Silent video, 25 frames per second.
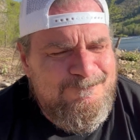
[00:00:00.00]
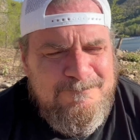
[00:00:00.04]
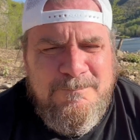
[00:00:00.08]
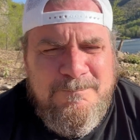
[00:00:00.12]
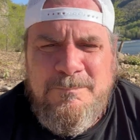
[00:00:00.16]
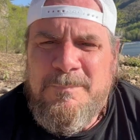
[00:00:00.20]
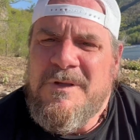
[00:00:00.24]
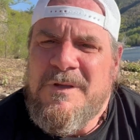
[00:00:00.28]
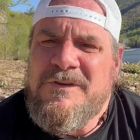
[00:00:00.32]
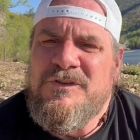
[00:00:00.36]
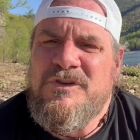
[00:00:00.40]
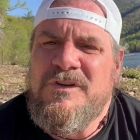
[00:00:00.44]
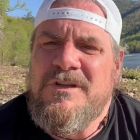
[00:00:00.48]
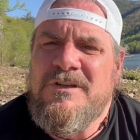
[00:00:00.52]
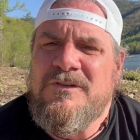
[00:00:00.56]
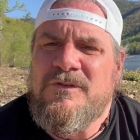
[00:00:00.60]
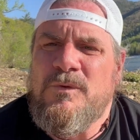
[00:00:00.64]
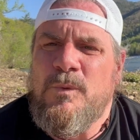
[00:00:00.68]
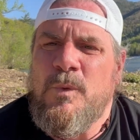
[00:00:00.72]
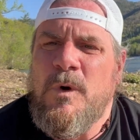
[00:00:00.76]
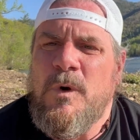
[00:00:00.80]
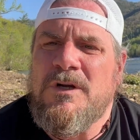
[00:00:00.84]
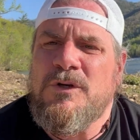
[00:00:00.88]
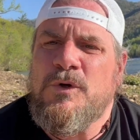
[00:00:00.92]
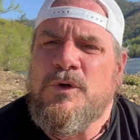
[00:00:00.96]
But she's the
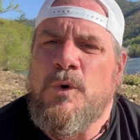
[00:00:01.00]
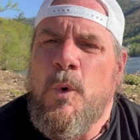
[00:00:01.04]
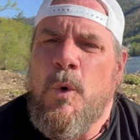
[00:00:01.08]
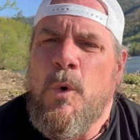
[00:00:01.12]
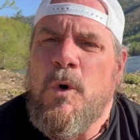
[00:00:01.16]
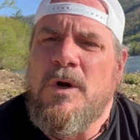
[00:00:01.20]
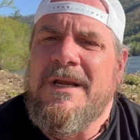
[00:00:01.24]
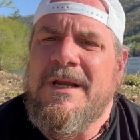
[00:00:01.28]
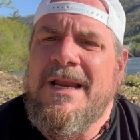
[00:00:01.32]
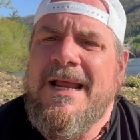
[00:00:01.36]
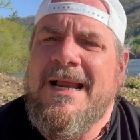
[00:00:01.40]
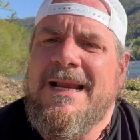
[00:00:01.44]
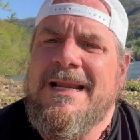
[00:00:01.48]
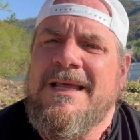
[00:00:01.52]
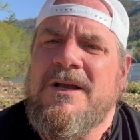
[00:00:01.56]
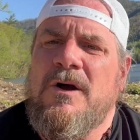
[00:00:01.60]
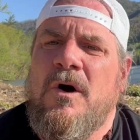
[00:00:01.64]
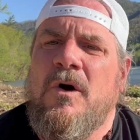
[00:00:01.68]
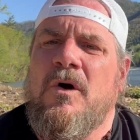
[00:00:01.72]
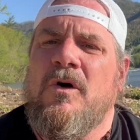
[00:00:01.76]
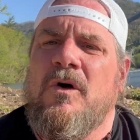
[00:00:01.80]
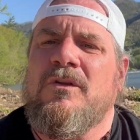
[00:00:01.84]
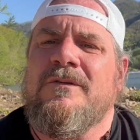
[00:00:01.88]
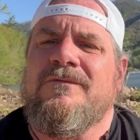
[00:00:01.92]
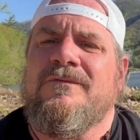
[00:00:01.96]
one coordinating
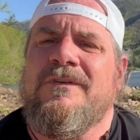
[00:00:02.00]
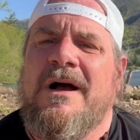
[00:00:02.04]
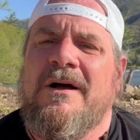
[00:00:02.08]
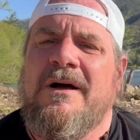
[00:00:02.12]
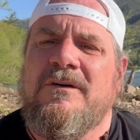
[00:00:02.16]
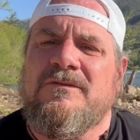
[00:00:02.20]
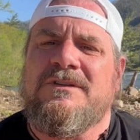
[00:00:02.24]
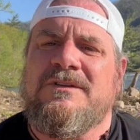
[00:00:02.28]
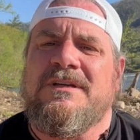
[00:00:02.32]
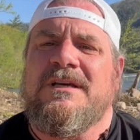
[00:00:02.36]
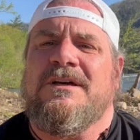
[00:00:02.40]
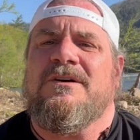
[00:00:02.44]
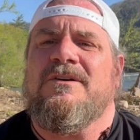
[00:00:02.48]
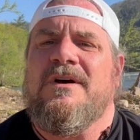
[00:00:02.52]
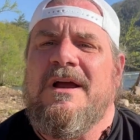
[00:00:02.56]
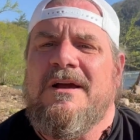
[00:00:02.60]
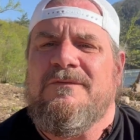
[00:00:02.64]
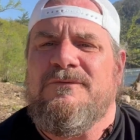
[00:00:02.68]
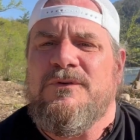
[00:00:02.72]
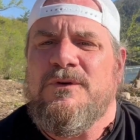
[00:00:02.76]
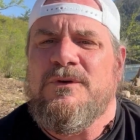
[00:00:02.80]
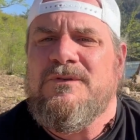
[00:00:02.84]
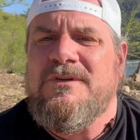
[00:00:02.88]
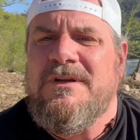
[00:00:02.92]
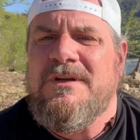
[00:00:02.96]
all the volunteer
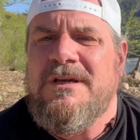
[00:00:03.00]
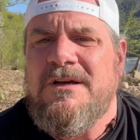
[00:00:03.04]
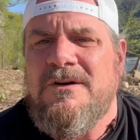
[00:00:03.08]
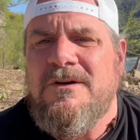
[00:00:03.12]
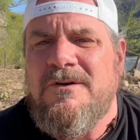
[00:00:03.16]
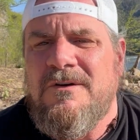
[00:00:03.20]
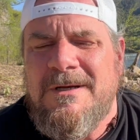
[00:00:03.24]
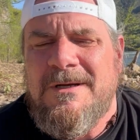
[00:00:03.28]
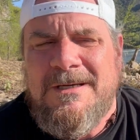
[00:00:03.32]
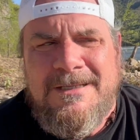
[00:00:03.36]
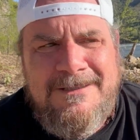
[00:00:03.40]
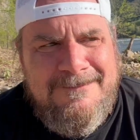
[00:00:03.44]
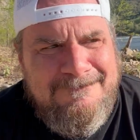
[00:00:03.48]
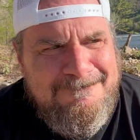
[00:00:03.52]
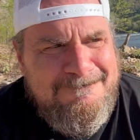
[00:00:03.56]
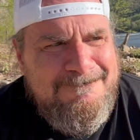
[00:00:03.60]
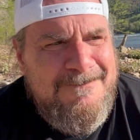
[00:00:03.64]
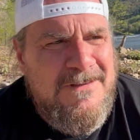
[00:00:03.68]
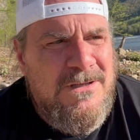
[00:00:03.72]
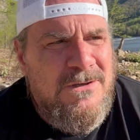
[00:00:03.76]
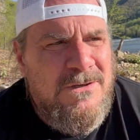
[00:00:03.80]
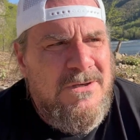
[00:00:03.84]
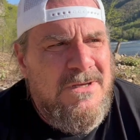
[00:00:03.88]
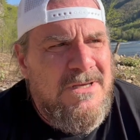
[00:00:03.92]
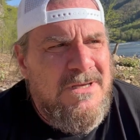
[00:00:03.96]
efforts here
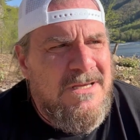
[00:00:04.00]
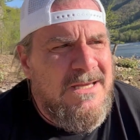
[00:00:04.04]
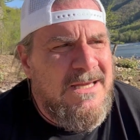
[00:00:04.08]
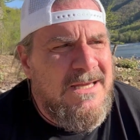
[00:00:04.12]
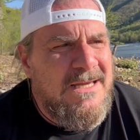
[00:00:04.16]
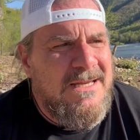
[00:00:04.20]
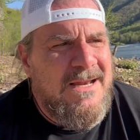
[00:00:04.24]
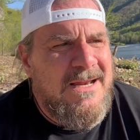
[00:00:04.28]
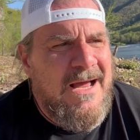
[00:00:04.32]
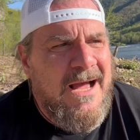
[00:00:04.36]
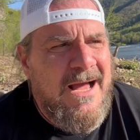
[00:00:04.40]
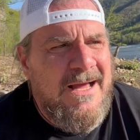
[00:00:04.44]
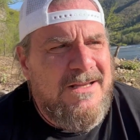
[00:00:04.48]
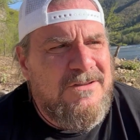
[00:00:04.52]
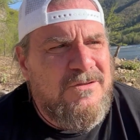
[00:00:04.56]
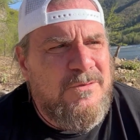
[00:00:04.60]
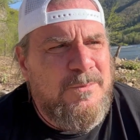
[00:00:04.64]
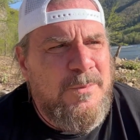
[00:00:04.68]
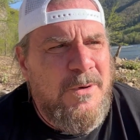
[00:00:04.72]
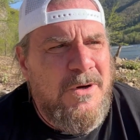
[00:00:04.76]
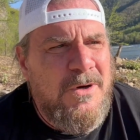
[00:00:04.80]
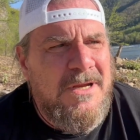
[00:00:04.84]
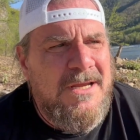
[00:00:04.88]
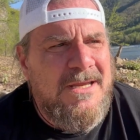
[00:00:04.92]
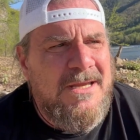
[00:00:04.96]
in Hot
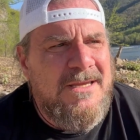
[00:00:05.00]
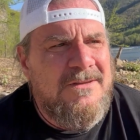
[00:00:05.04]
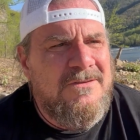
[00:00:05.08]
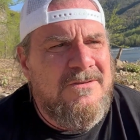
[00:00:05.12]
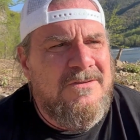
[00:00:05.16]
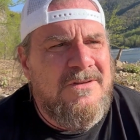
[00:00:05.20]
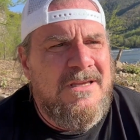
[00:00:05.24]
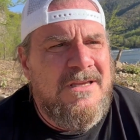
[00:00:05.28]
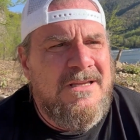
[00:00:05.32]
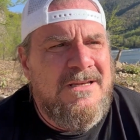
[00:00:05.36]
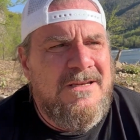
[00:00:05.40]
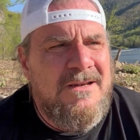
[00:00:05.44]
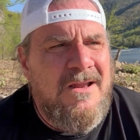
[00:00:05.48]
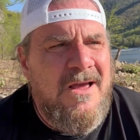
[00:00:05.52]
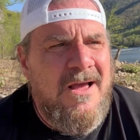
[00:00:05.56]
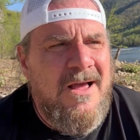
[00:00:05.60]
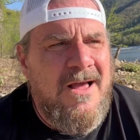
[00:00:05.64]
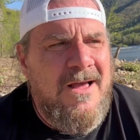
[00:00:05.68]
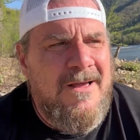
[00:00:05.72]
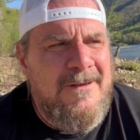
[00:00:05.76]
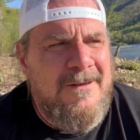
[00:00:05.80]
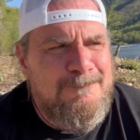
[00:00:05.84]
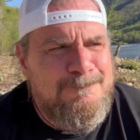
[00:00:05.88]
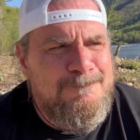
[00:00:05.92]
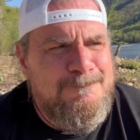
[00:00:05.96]
Springs. And
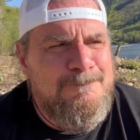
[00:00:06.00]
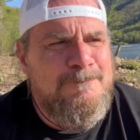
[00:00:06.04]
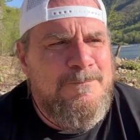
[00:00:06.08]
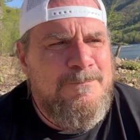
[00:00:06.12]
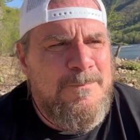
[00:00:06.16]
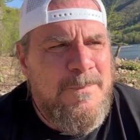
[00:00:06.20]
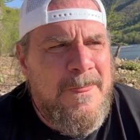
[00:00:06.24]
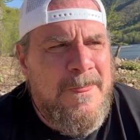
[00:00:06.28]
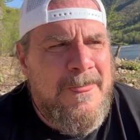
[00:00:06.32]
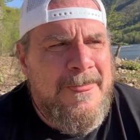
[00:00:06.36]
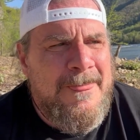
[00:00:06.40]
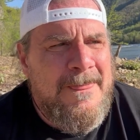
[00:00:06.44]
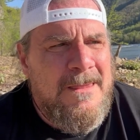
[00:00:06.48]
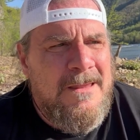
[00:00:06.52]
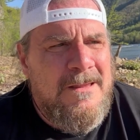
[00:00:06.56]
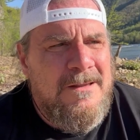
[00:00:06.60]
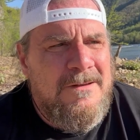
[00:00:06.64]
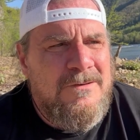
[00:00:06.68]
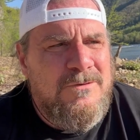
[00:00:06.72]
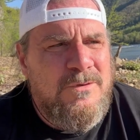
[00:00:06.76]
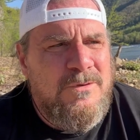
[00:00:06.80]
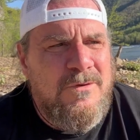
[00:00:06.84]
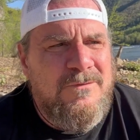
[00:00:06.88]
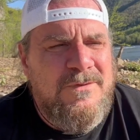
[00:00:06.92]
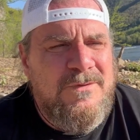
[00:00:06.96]

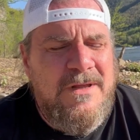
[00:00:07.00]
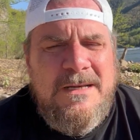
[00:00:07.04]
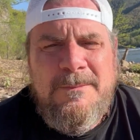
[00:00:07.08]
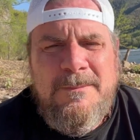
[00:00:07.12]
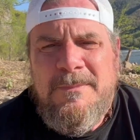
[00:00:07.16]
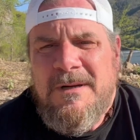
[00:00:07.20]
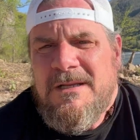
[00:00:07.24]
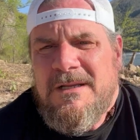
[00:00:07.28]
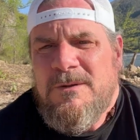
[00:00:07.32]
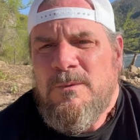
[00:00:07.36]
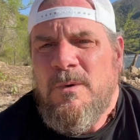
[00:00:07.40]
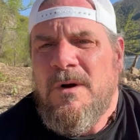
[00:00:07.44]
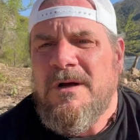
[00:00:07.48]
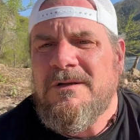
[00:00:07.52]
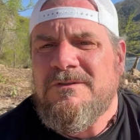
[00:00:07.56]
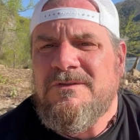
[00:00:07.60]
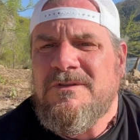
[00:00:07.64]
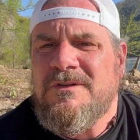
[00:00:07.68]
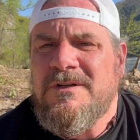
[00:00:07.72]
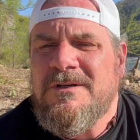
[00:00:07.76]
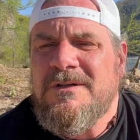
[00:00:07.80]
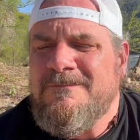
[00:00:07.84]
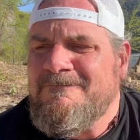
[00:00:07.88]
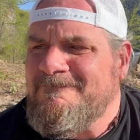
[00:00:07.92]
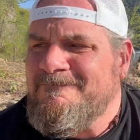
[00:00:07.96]
so if anybody wants
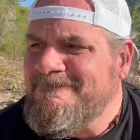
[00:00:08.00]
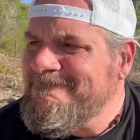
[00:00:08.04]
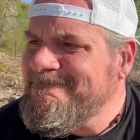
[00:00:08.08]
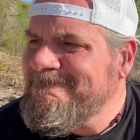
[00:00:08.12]
to,